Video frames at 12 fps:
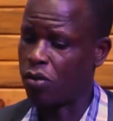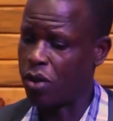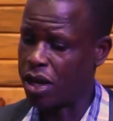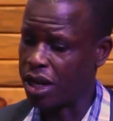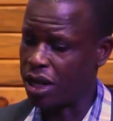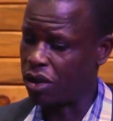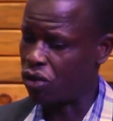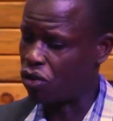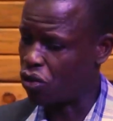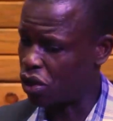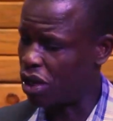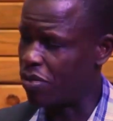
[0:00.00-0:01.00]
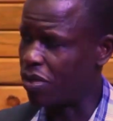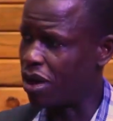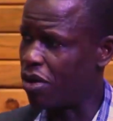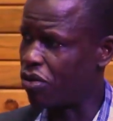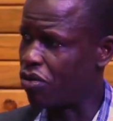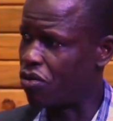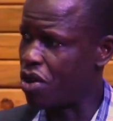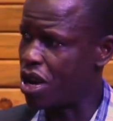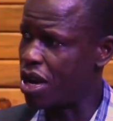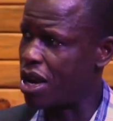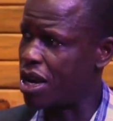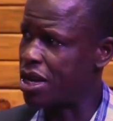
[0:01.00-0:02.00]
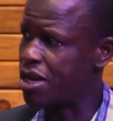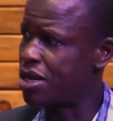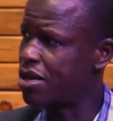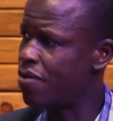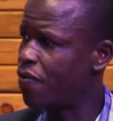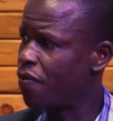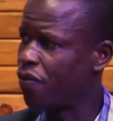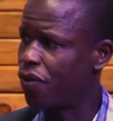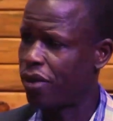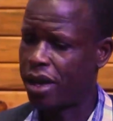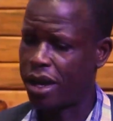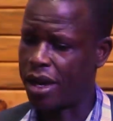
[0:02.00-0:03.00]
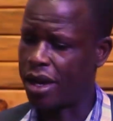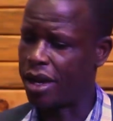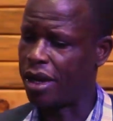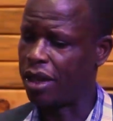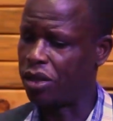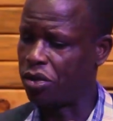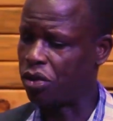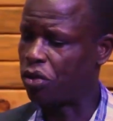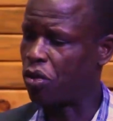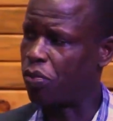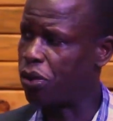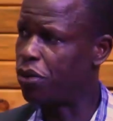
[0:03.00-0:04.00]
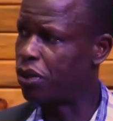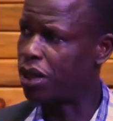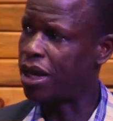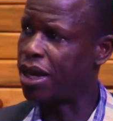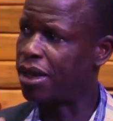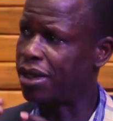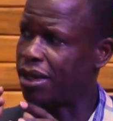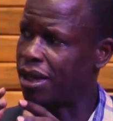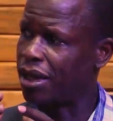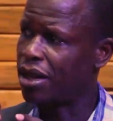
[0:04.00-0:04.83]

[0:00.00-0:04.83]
when they taught him how to read and use computers,